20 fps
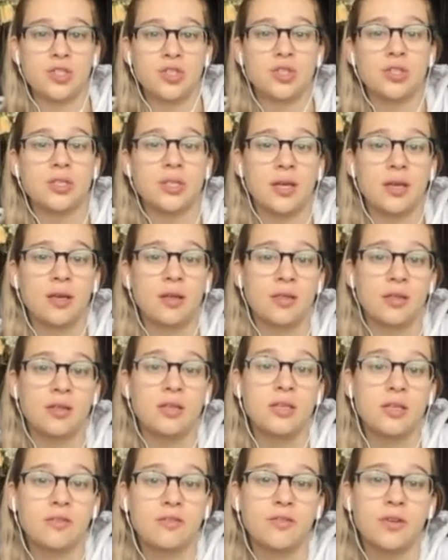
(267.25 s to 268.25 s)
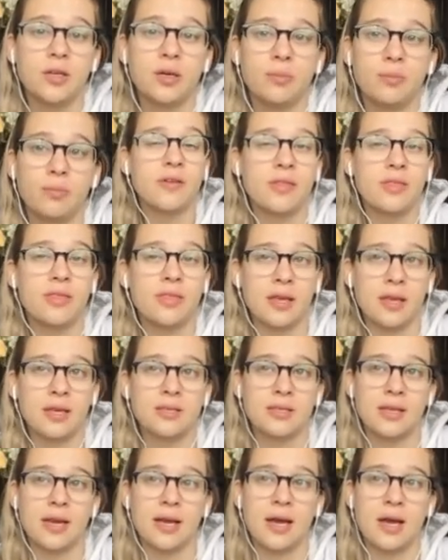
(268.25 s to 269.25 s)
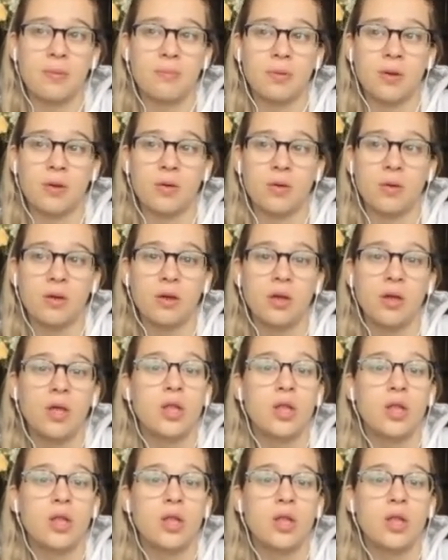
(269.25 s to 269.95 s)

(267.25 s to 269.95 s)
just like the different things that happen